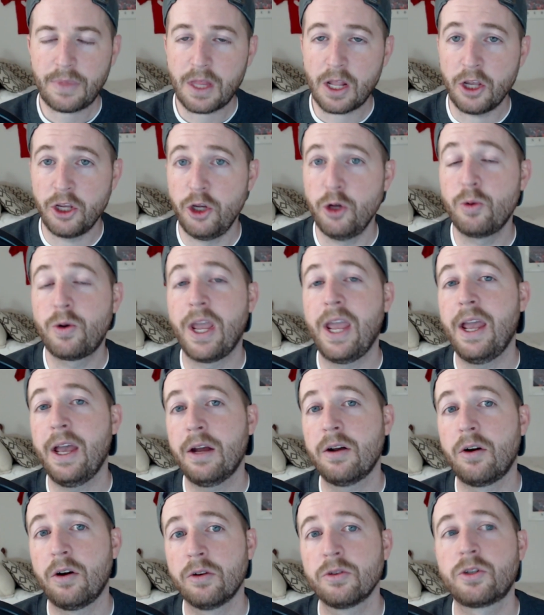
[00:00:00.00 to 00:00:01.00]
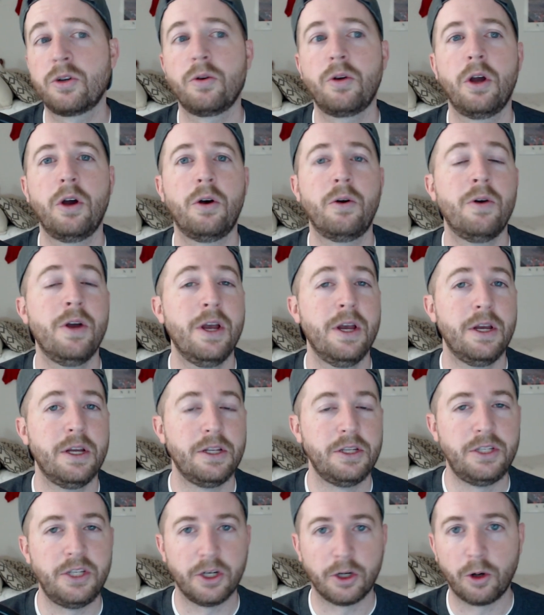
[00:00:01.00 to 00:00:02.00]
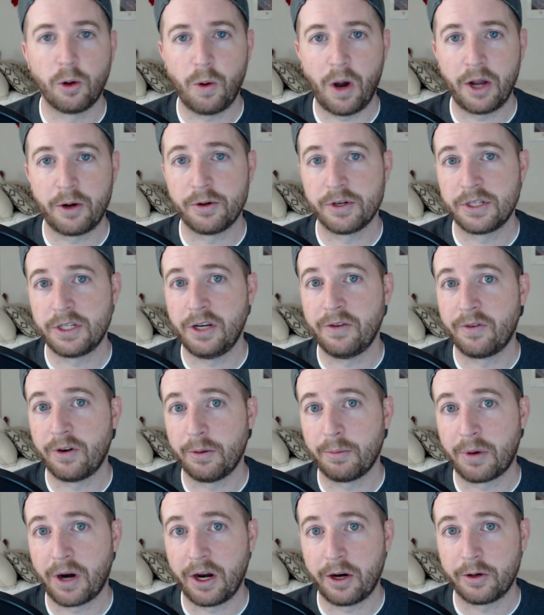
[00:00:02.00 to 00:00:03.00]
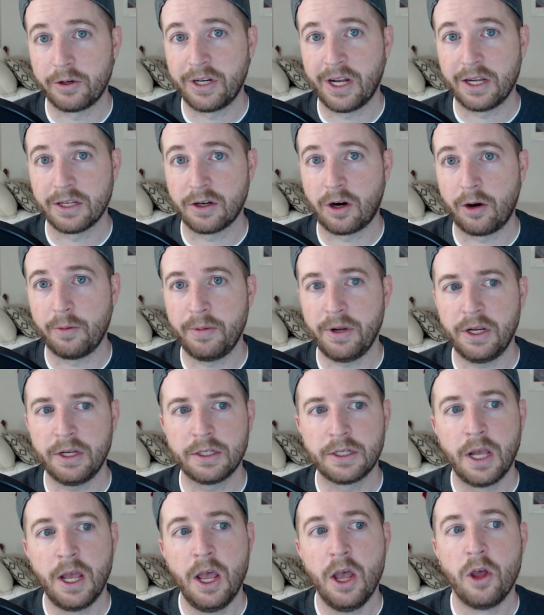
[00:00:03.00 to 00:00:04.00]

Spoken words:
You can also go 0 wide receiver and prioritize RBs.